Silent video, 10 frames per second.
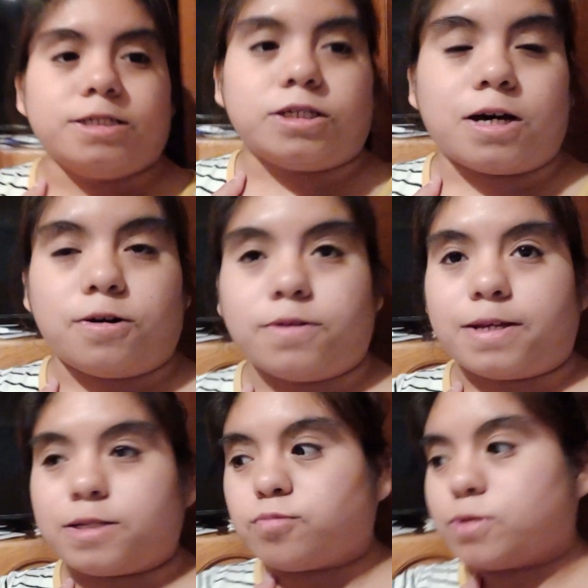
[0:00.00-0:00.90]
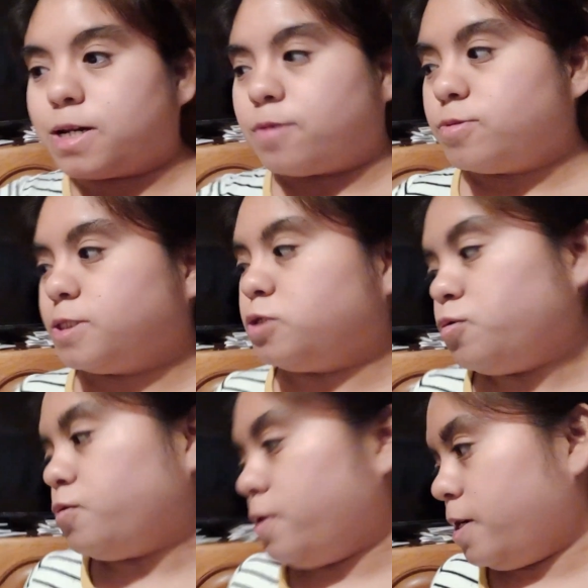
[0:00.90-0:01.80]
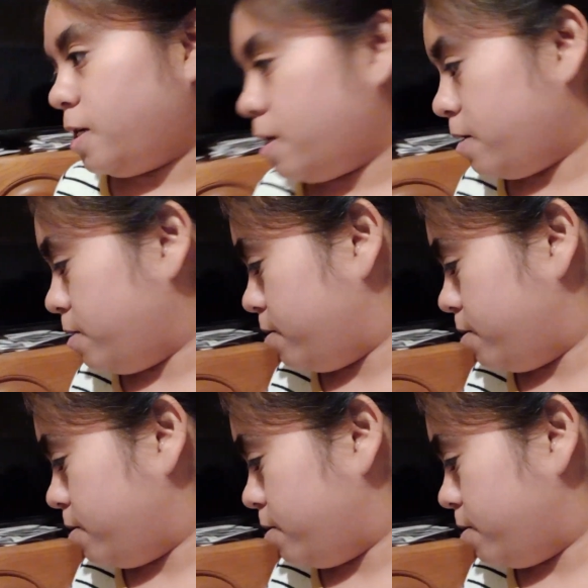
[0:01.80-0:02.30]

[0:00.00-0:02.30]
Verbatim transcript: So that's what I was doing.